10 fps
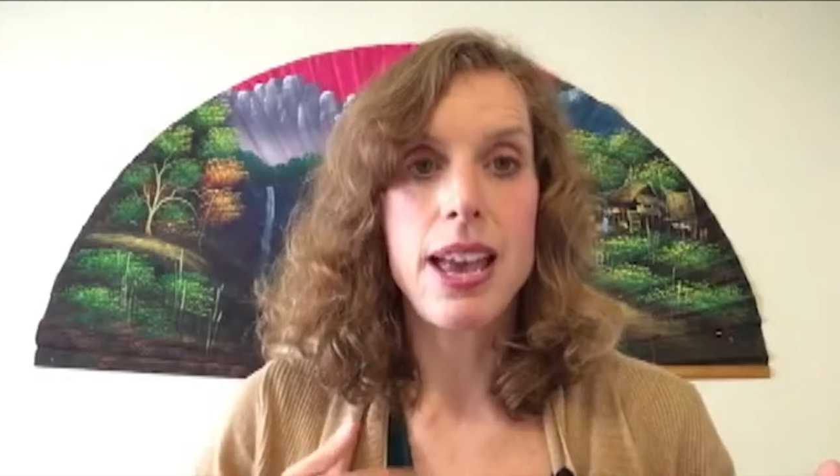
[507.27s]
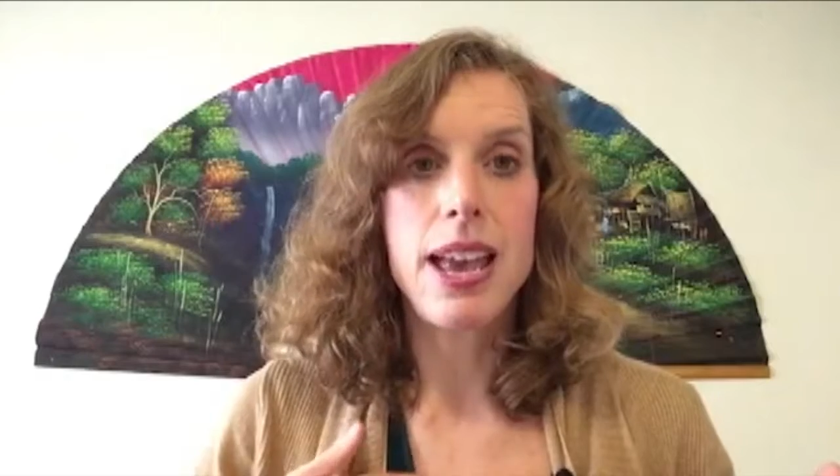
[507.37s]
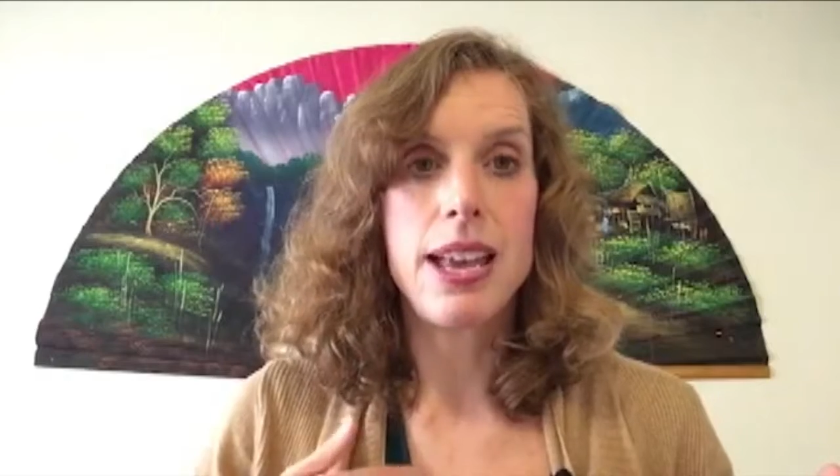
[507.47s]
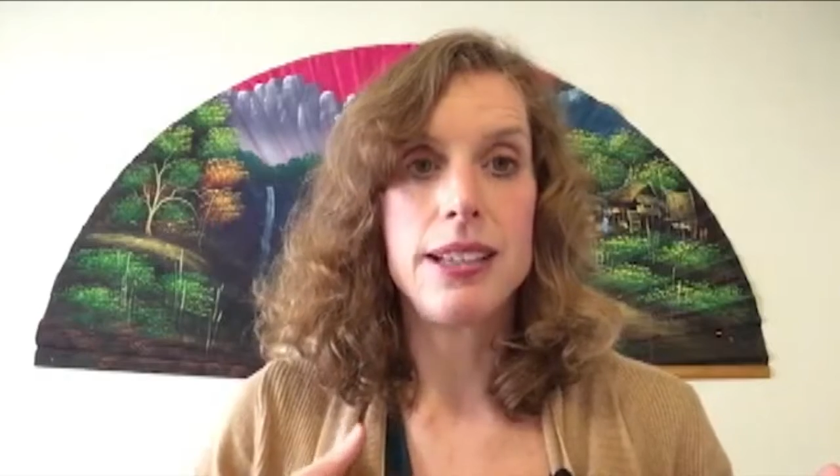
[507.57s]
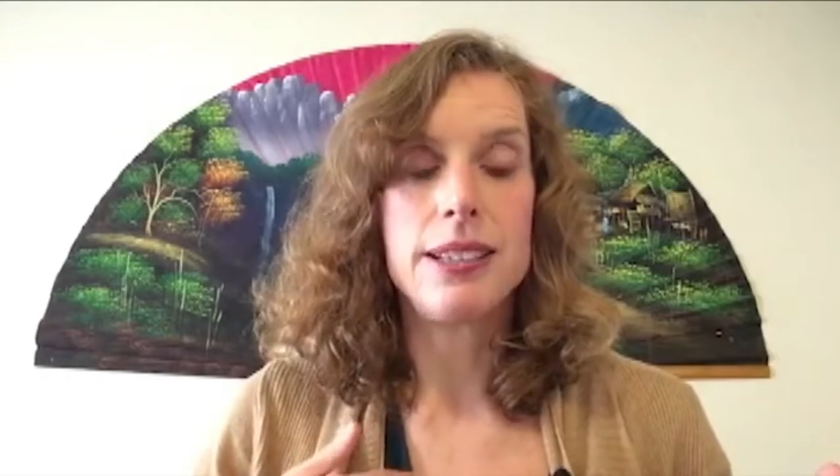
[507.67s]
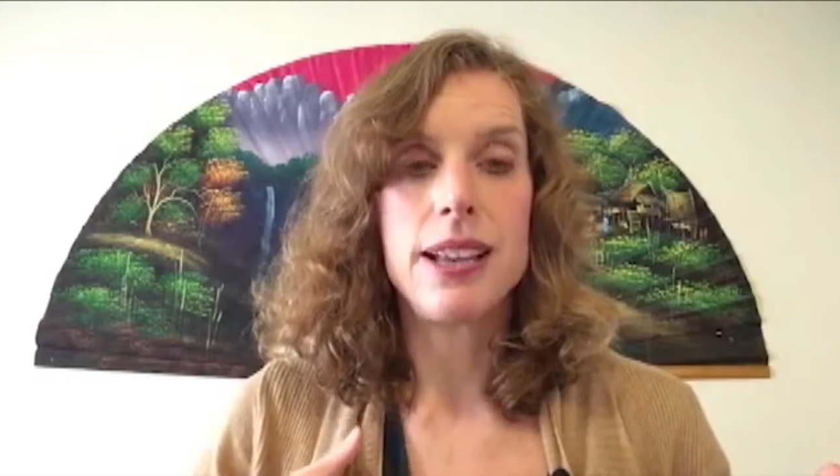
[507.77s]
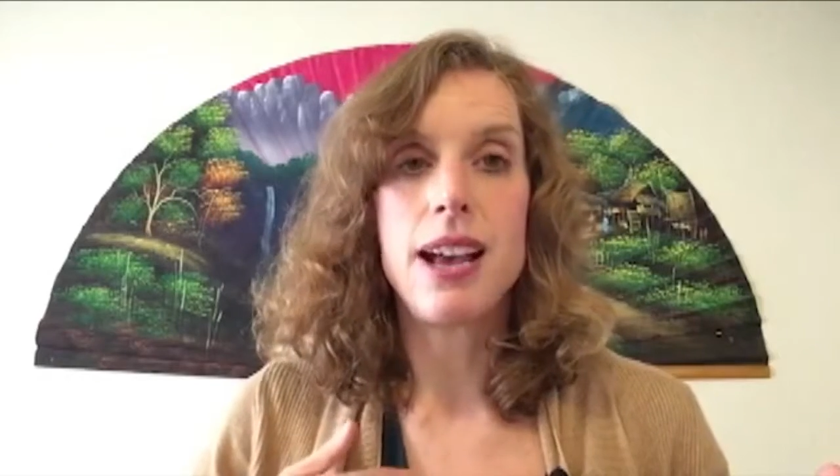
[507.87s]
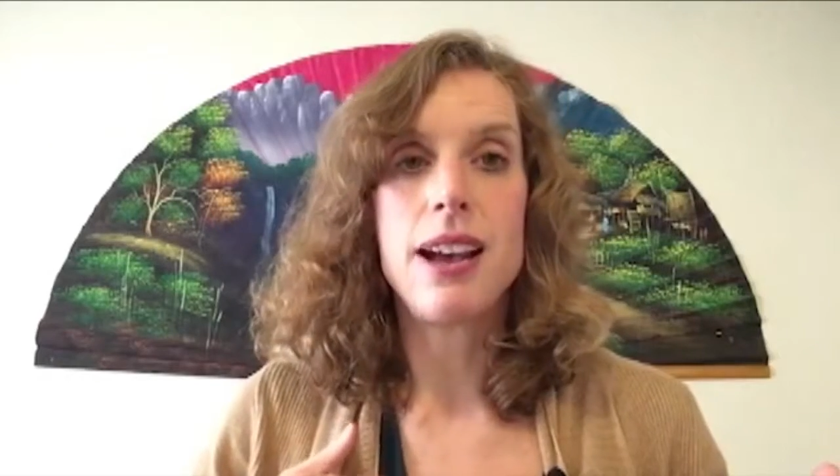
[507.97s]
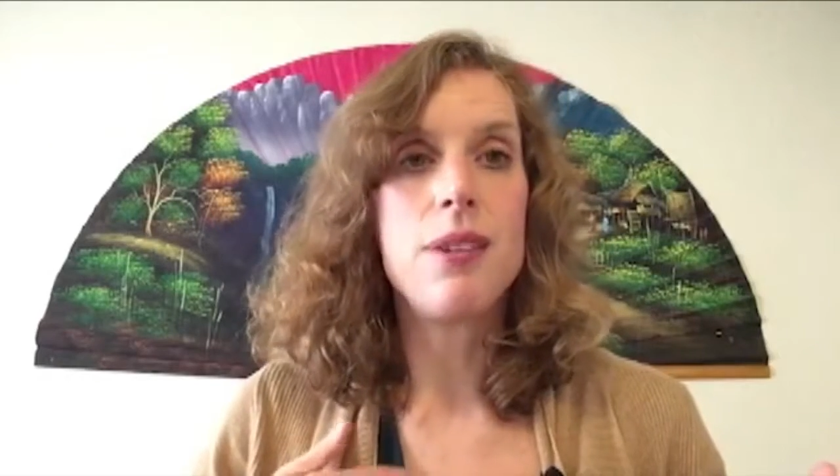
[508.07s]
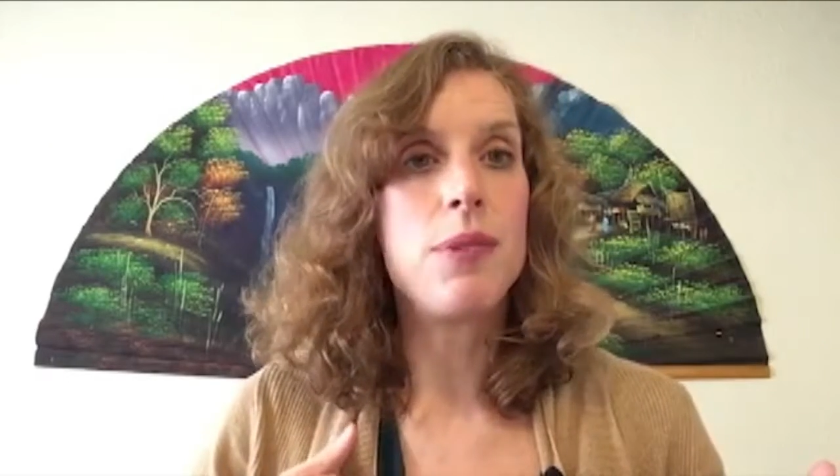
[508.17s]
And
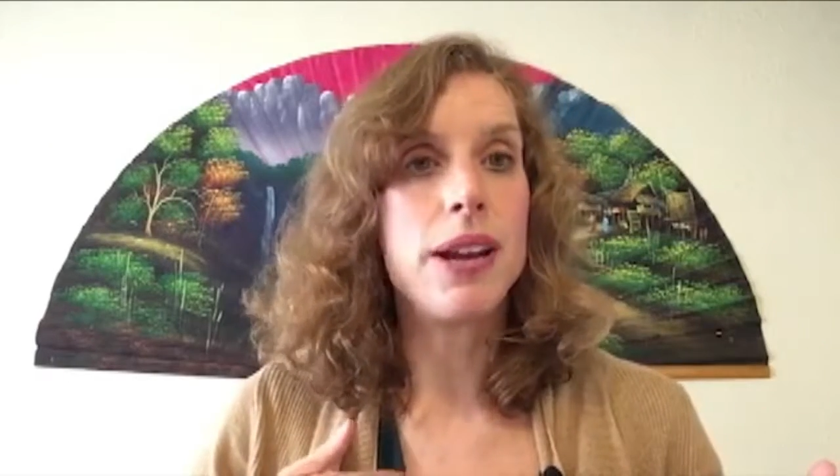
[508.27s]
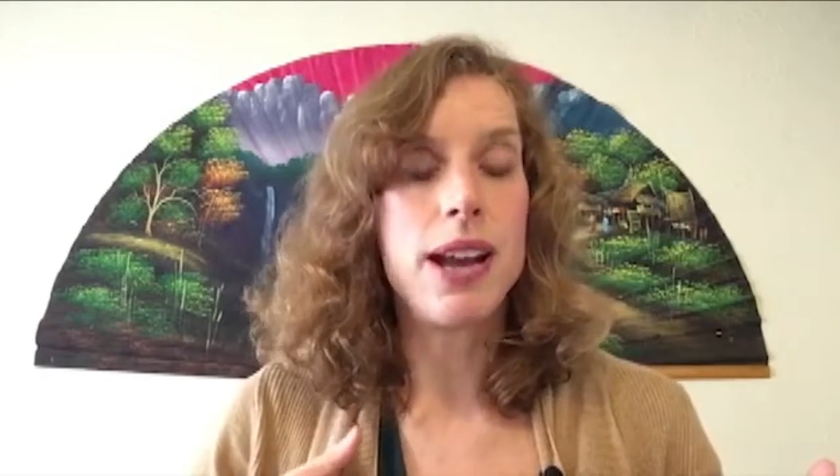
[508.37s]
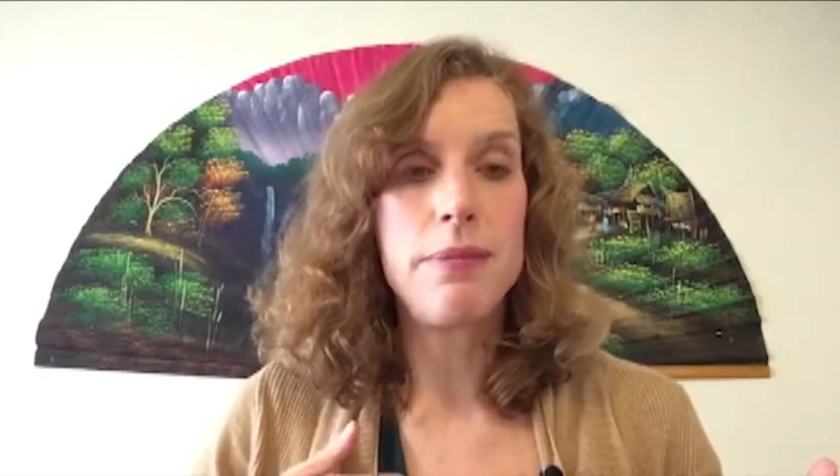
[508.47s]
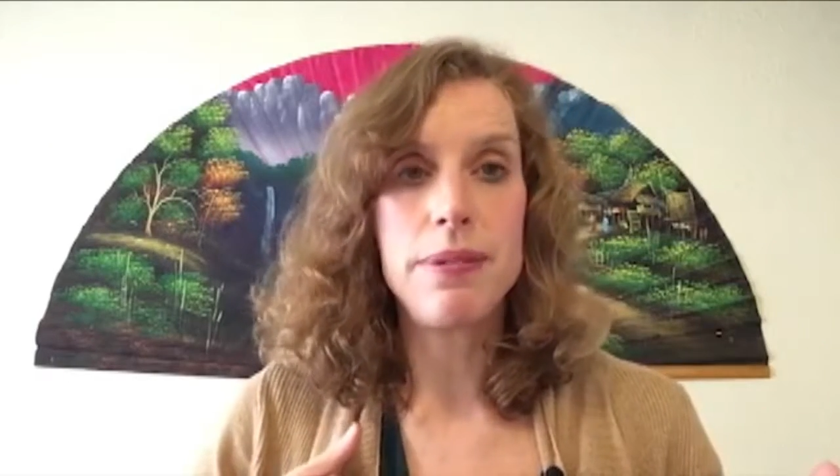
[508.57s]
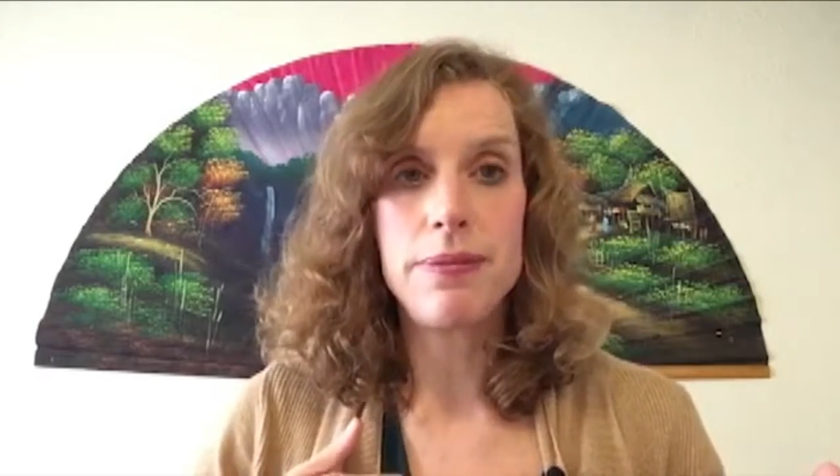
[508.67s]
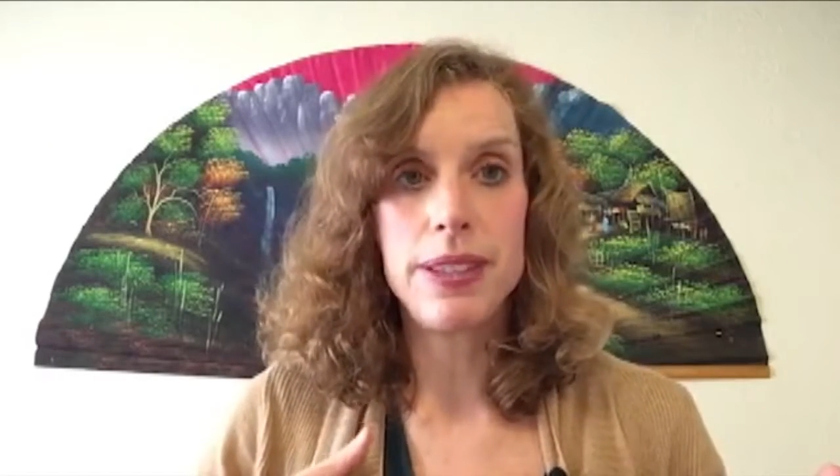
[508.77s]
when I'm